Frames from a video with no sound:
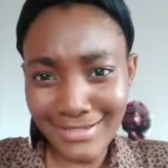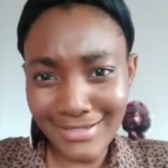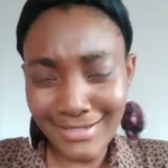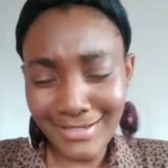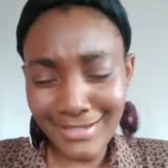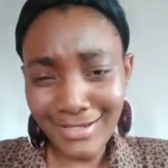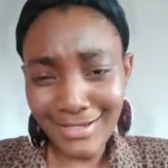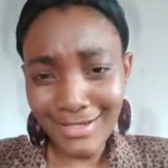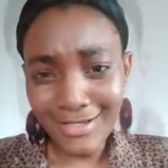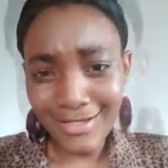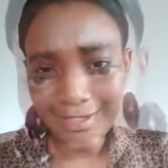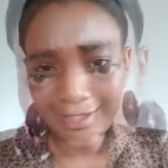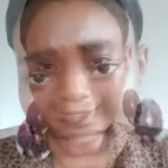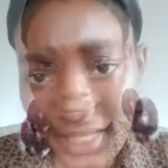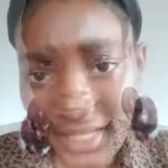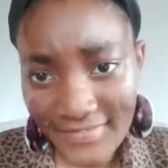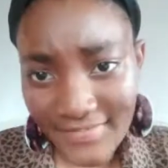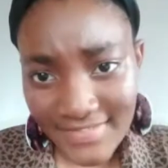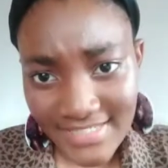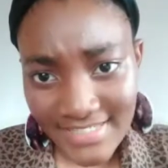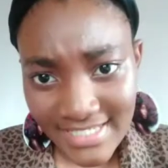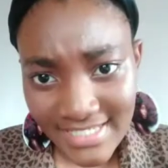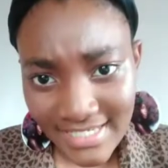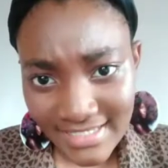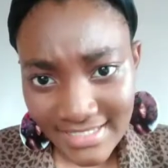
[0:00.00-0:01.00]
People have
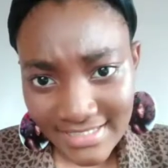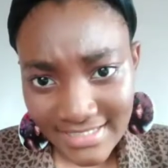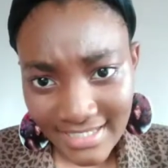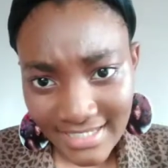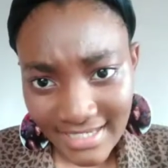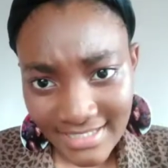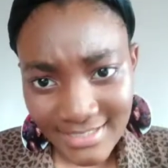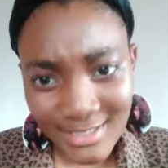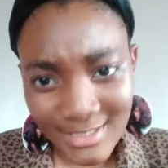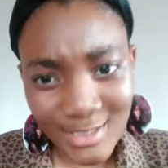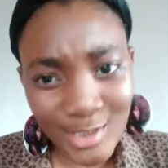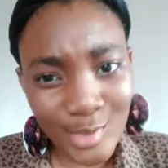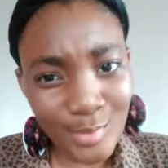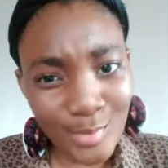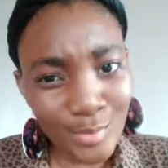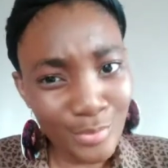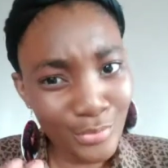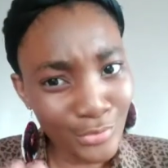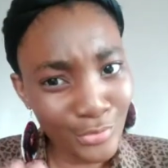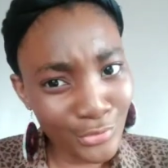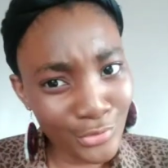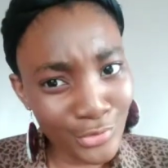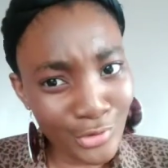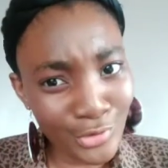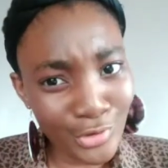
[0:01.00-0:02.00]
said that this
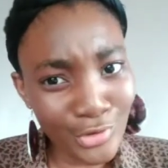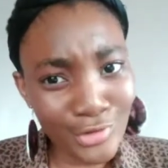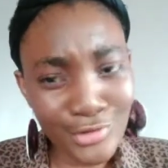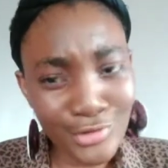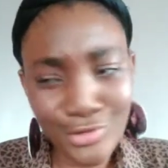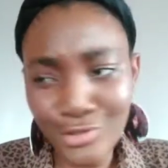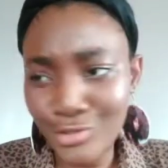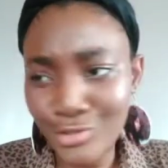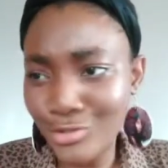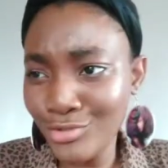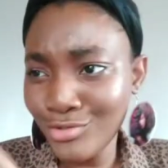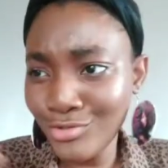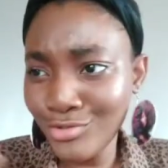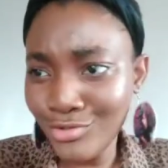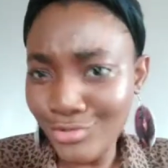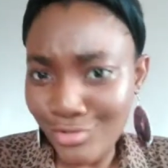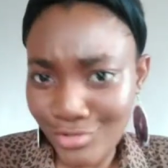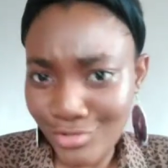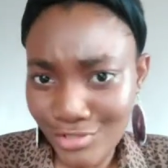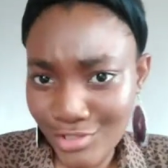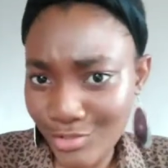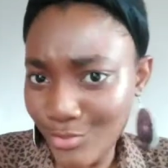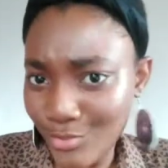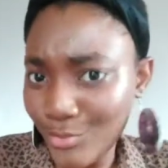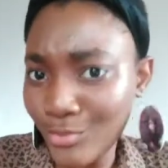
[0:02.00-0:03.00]
product
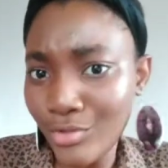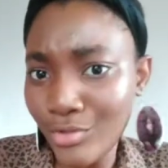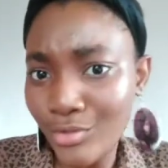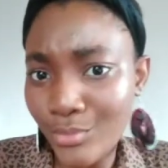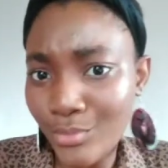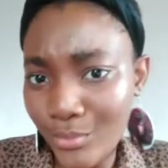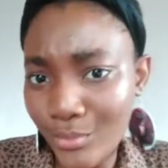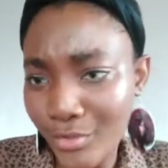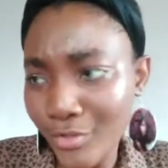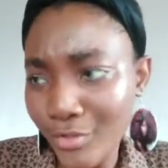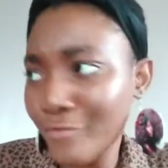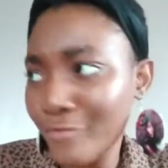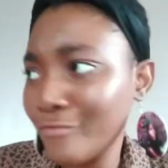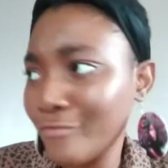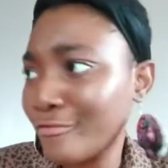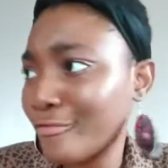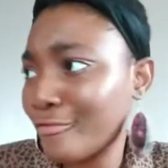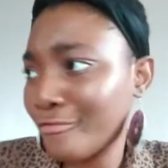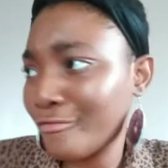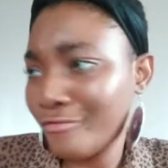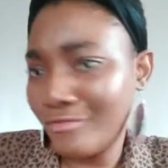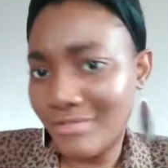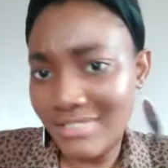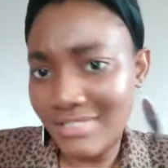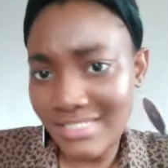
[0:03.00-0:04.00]
doesn't work well for
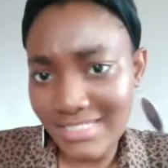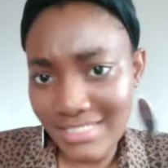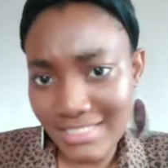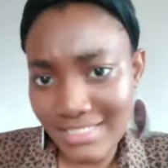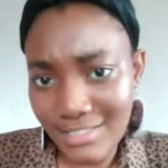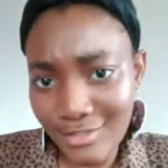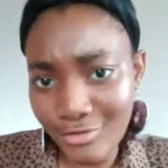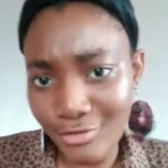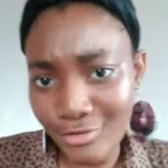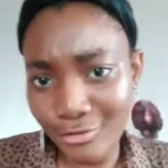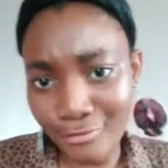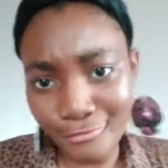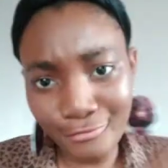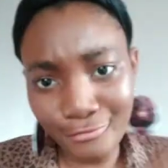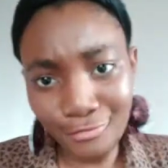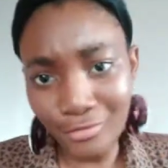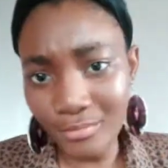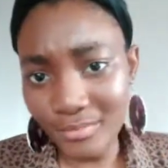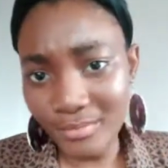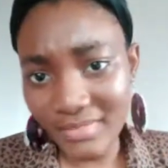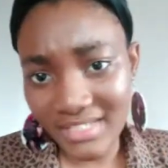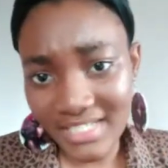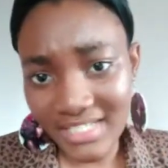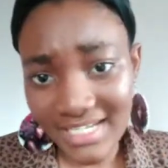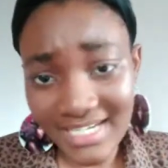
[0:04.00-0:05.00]
4C or
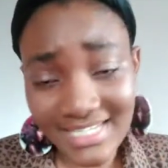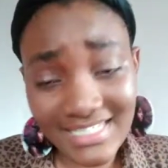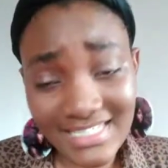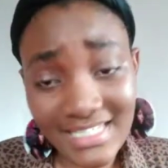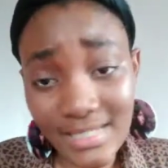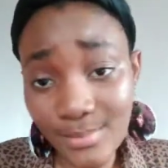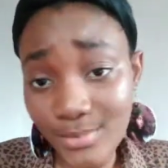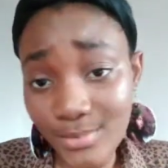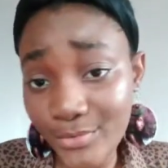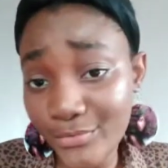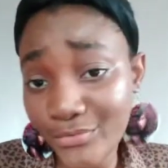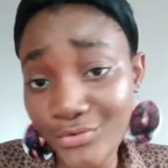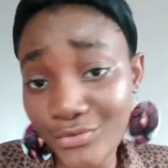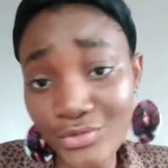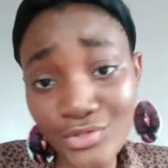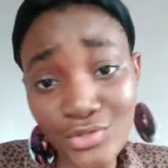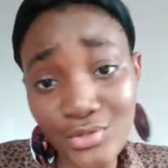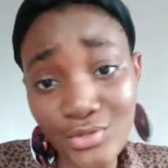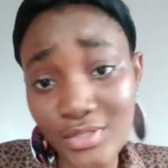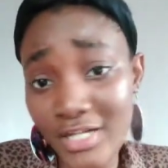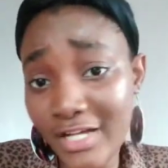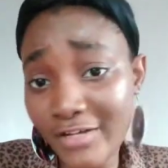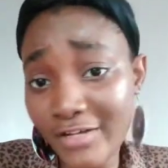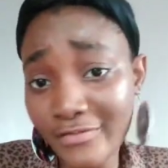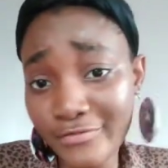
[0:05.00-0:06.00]
4B, except of course
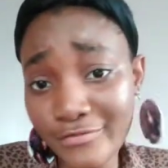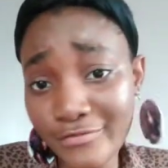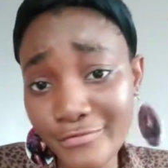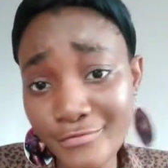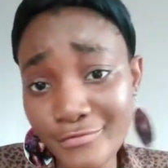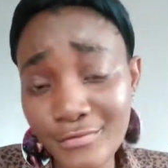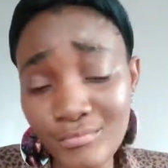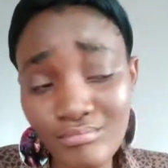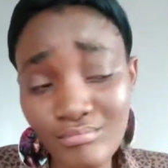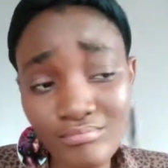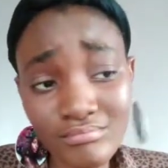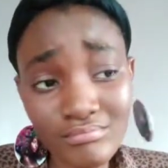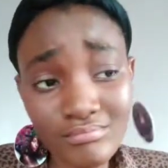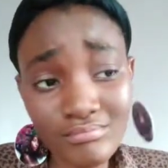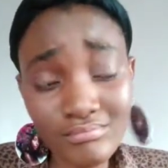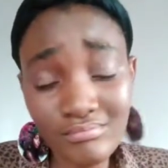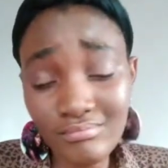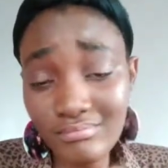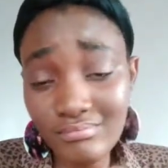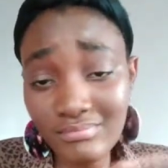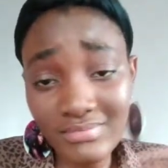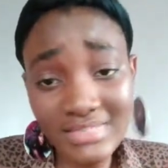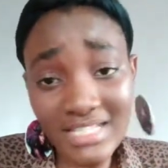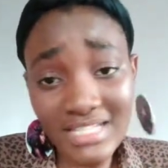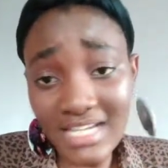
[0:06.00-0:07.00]
you have
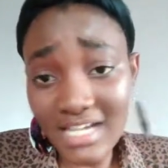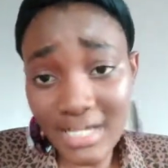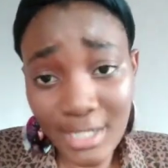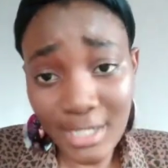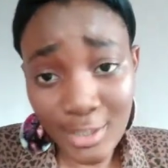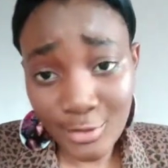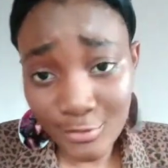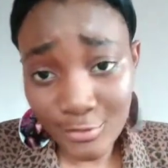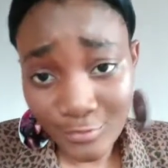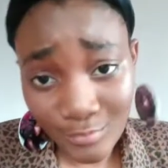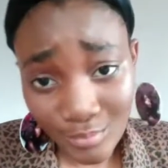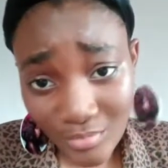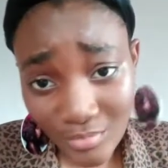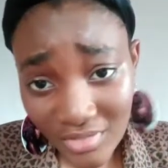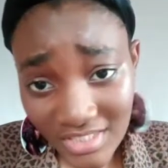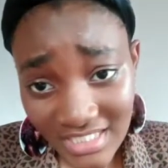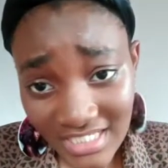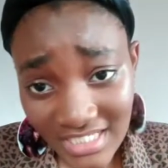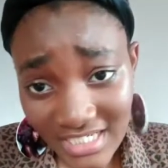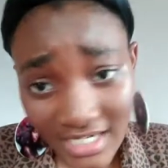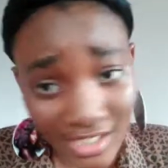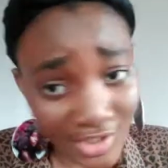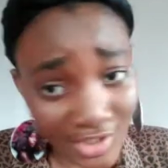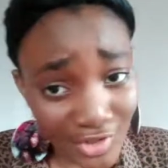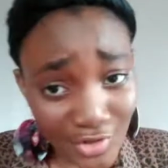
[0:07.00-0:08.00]
that kind of
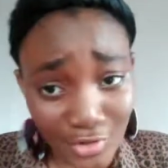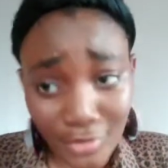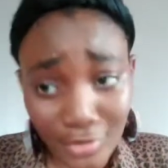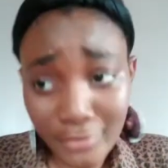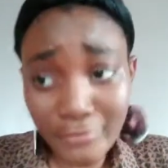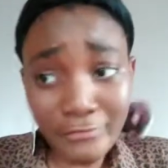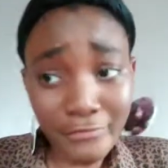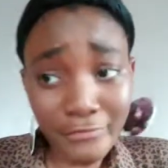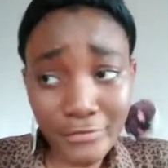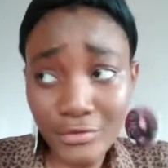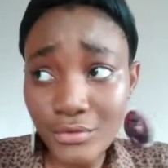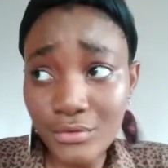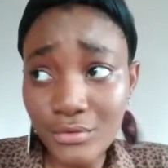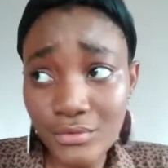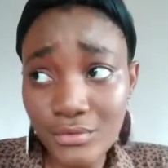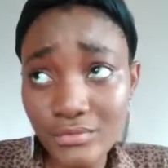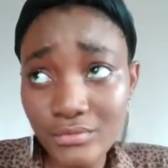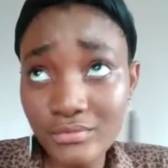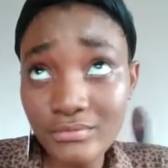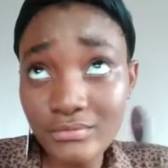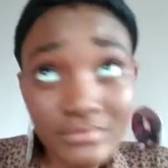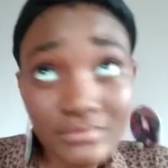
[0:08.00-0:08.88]
money and you just feel,